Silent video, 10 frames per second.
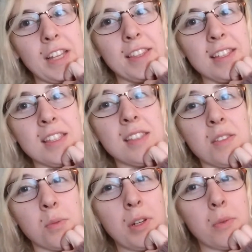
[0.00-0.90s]
think this is
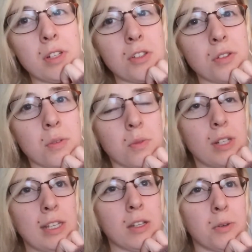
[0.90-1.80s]
what I want to do when I
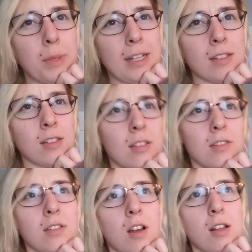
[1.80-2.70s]
go back to
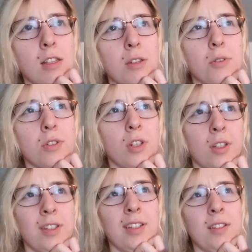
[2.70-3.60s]
college.
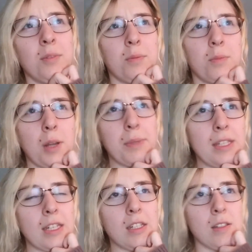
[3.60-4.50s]
Probably get
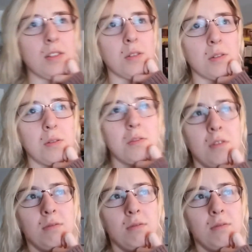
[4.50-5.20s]
into